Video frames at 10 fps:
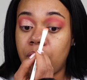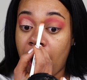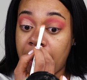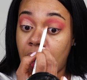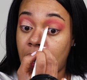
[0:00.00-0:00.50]

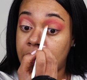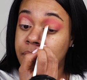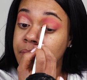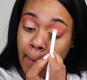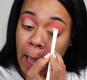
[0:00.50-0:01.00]

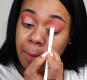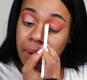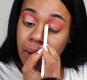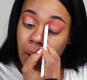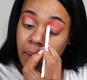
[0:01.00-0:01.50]
I'm
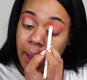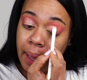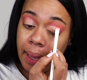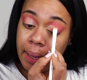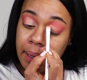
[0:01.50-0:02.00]
gonna go
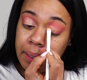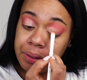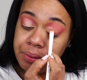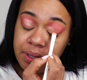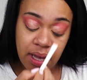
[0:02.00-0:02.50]
ahead and
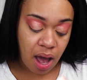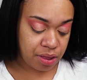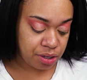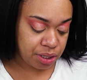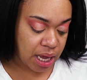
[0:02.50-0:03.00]
do the
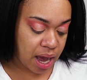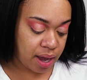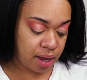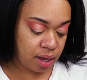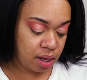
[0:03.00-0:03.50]
other
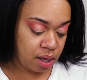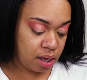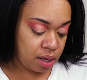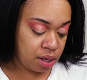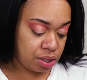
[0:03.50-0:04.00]
side
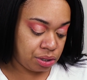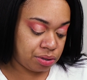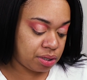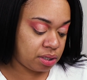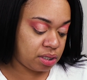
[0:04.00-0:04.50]

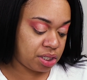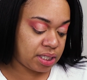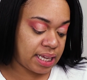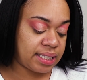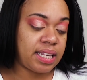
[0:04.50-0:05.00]
using
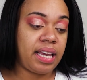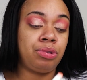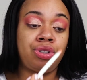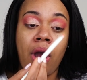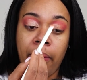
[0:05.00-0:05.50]
just that
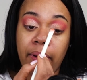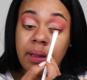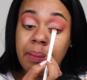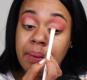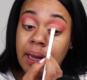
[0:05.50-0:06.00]
same Strawberry
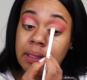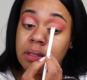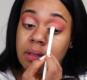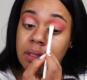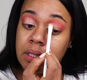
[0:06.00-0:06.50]
Lemonade.
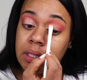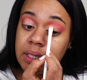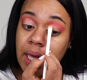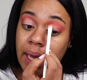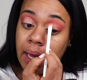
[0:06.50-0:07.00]
So this is the
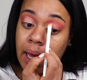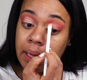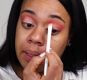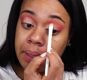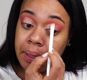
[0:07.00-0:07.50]
second
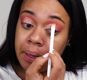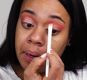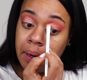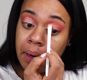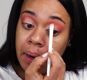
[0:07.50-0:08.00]
color.
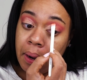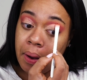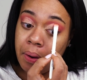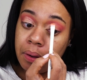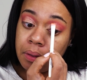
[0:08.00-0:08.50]

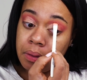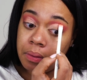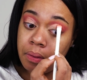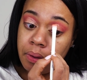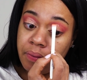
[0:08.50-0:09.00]

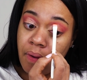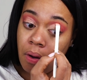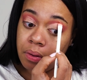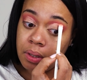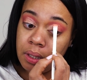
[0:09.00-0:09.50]
We've
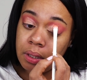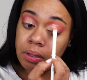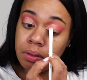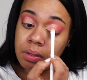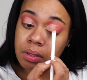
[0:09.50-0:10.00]
only
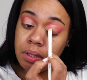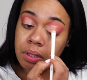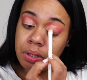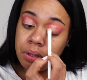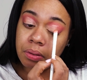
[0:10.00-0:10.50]
used
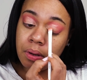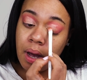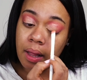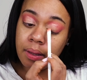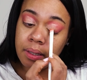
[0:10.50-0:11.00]
2
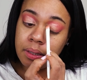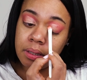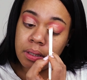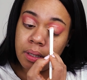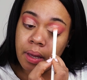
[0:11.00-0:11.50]
colors.